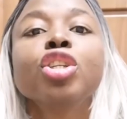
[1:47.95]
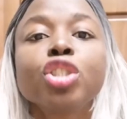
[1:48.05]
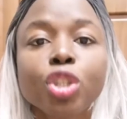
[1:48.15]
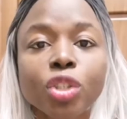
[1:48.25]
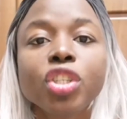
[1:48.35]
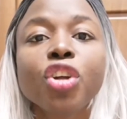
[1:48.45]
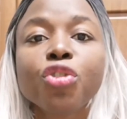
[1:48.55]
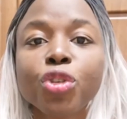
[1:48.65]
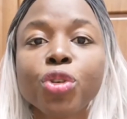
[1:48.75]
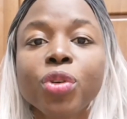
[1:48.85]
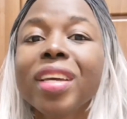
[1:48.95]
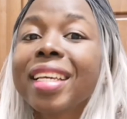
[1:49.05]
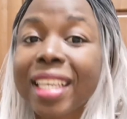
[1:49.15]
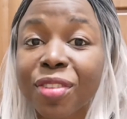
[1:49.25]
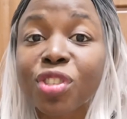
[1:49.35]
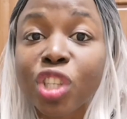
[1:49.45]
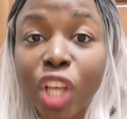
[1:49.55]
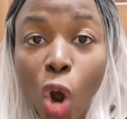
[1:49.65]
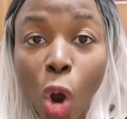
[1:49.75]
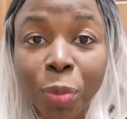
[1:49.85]
Tutoroo gives you
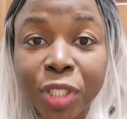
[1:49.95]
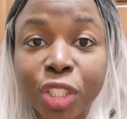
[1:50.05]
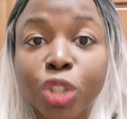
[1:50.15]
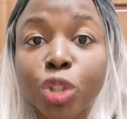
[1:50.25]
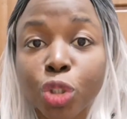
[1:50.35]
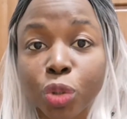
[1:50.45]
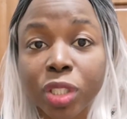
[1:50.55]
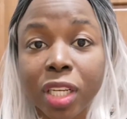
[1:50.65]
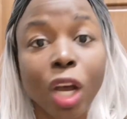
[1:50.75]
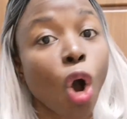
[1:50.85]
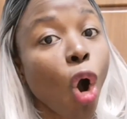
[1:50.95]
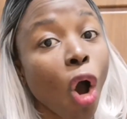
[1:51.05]
the option to tutor